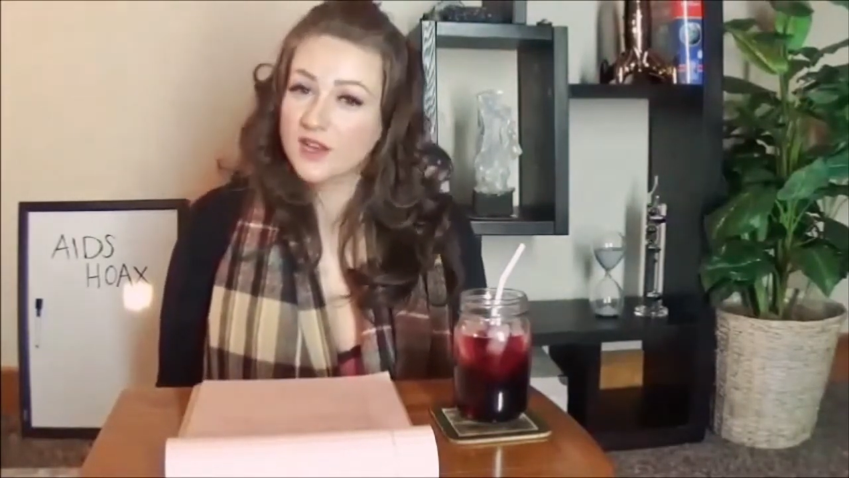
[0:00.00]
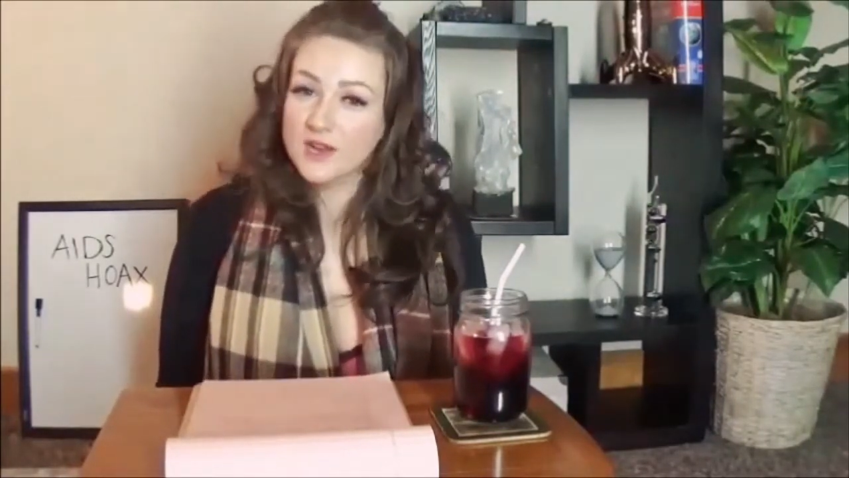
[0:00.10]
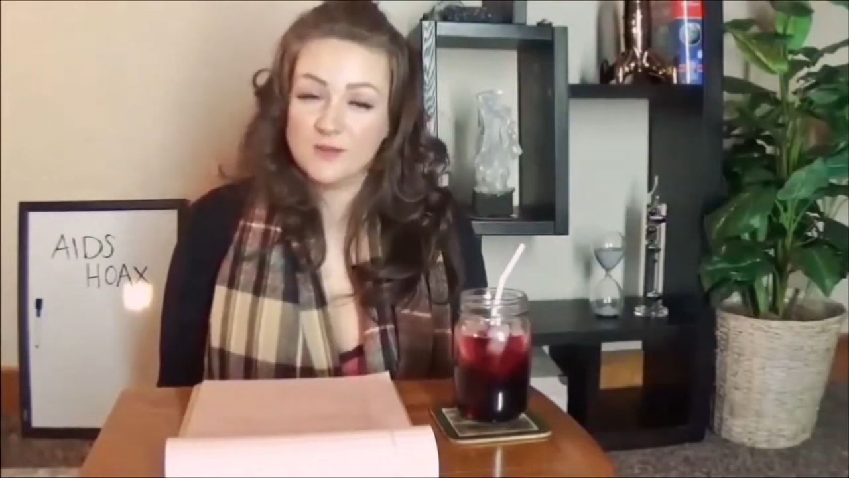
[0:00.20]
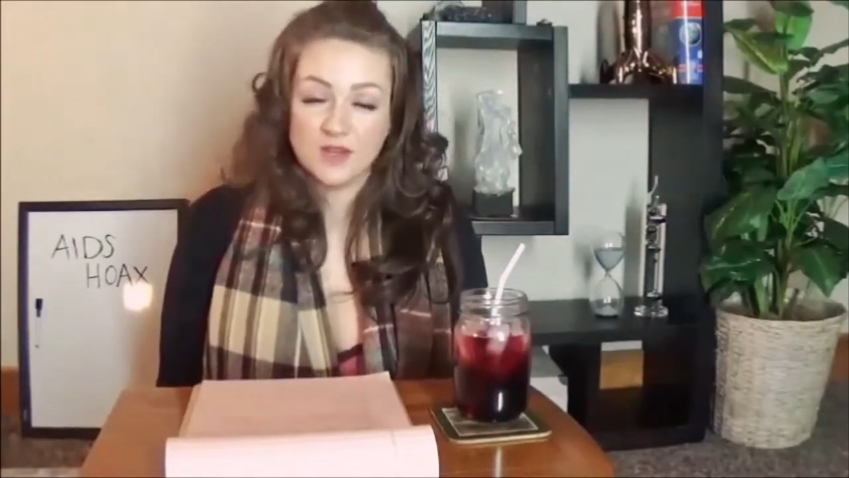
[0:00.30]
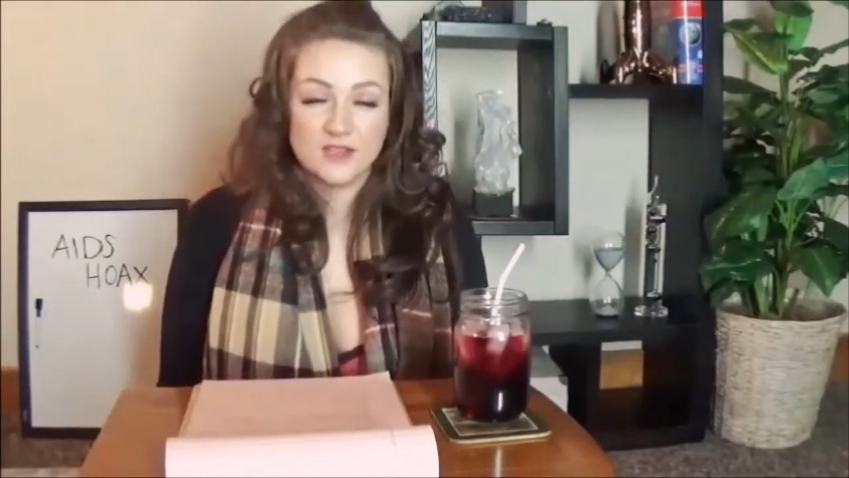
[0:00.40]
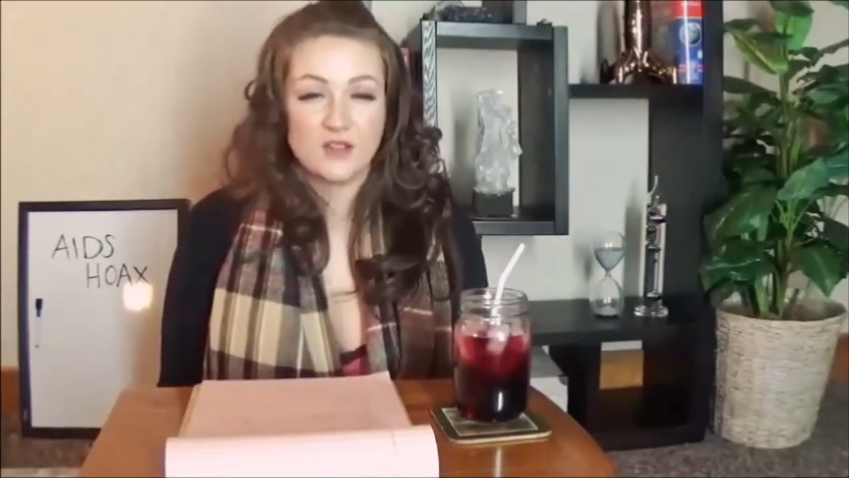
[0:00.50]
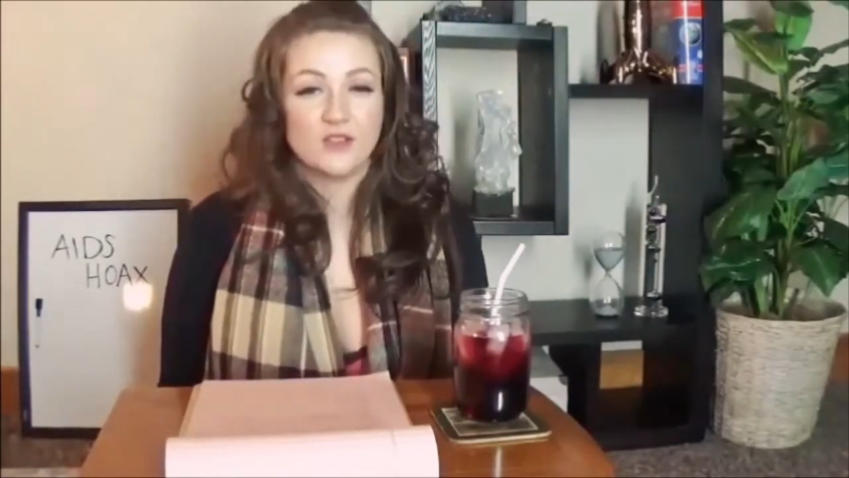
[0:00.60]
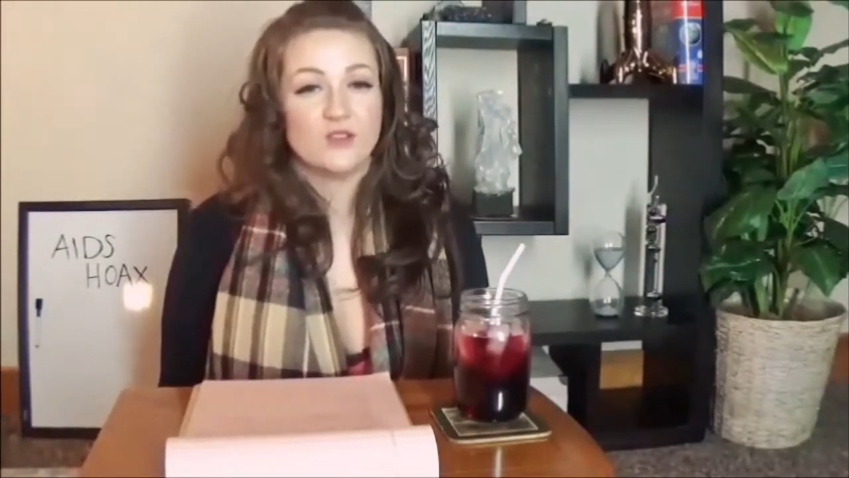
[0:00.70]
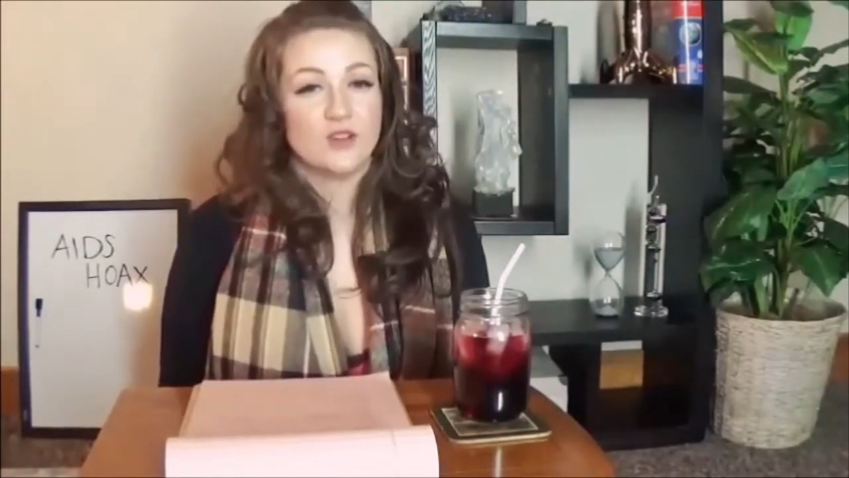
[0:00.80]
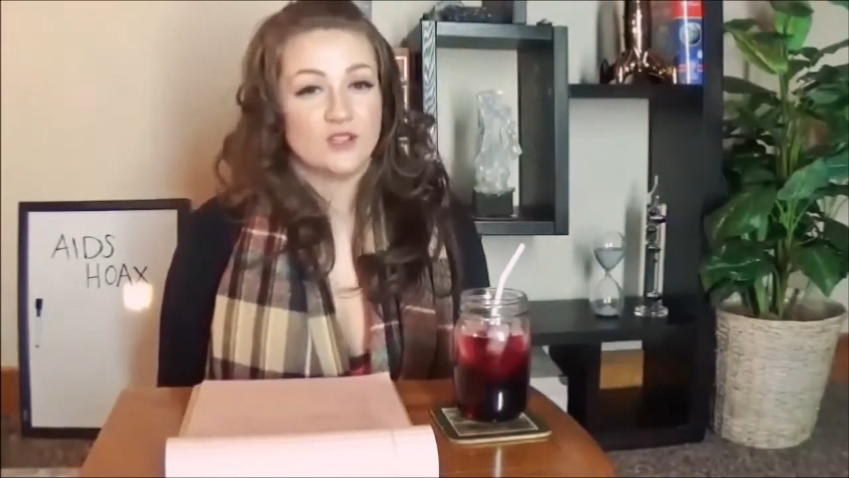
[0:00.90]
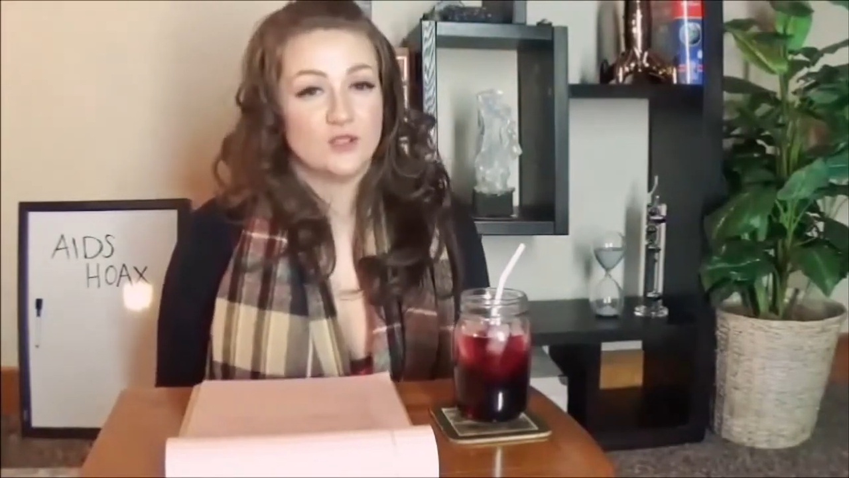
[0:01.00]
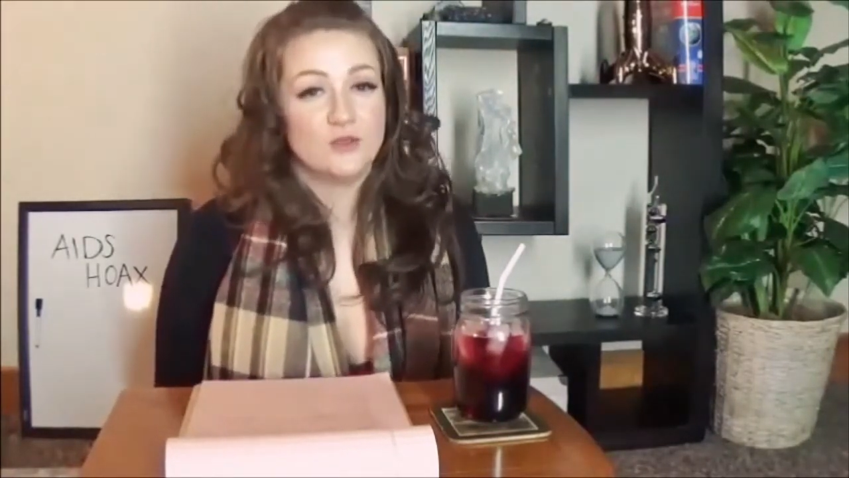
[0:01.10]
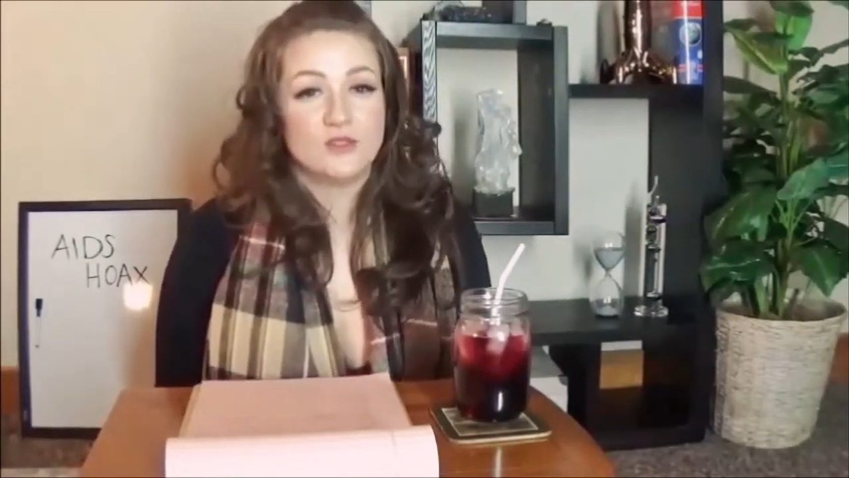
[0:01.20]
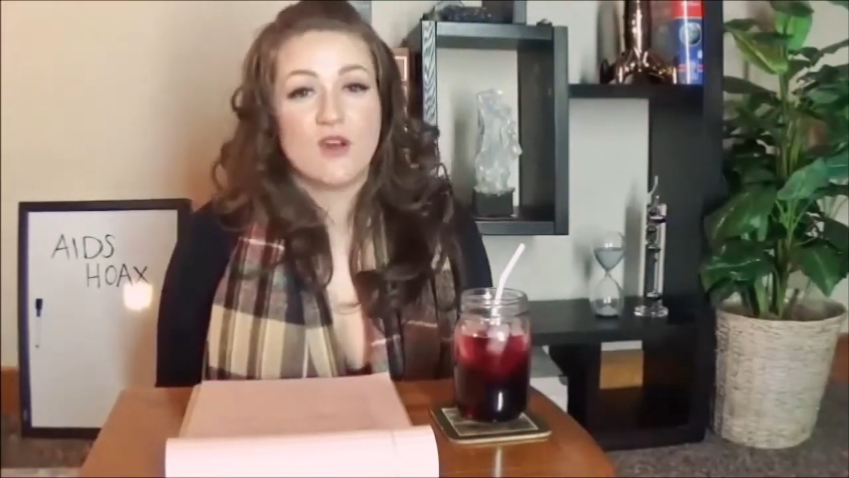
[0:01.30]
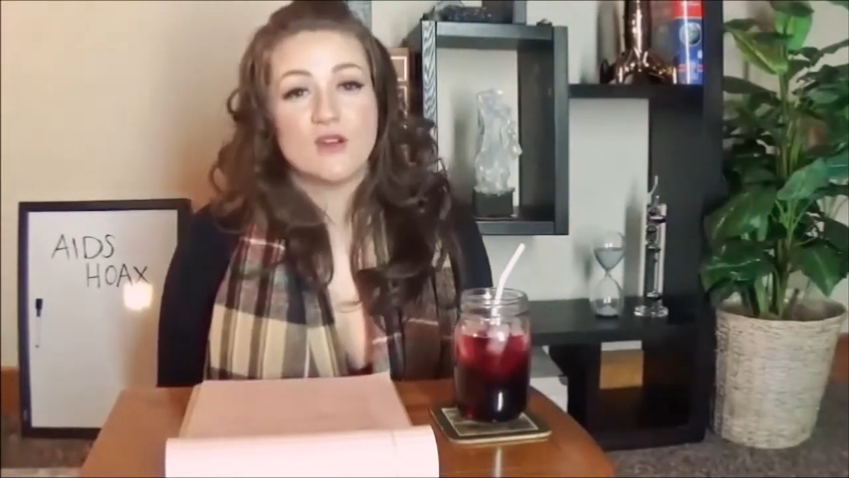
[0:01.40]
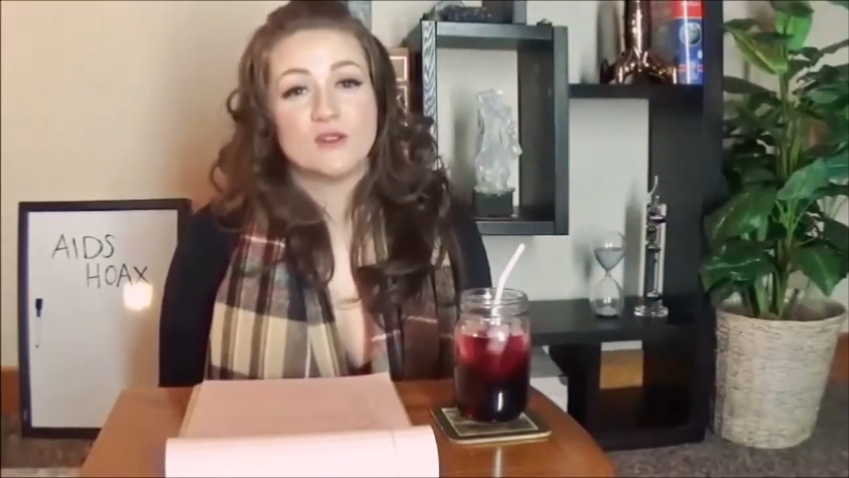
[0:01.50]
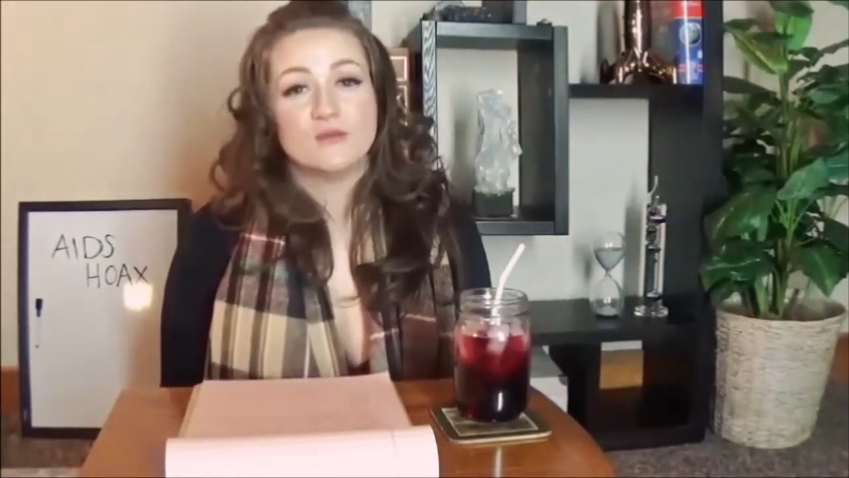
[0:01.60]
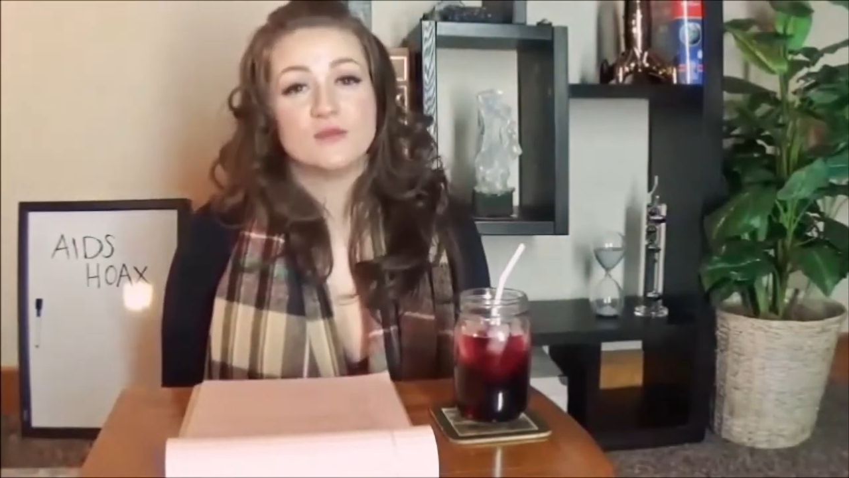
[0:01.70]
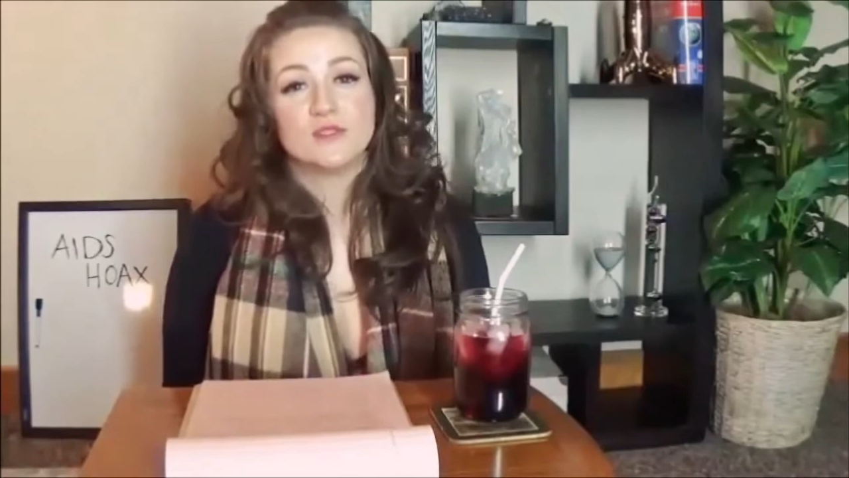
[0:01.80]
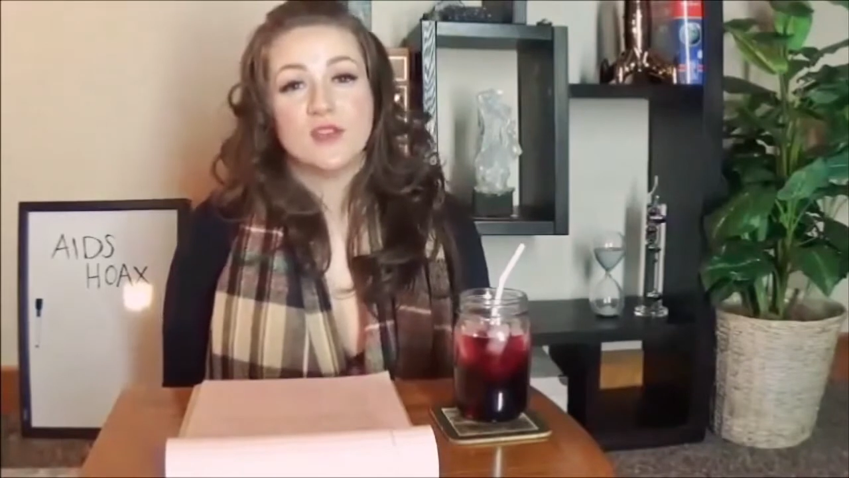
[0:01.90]
I'm not telling you not to use
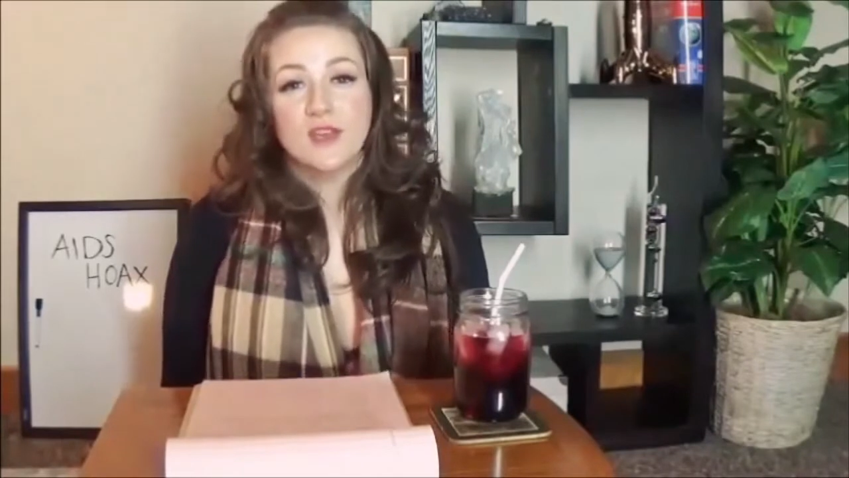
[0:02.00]
condoms.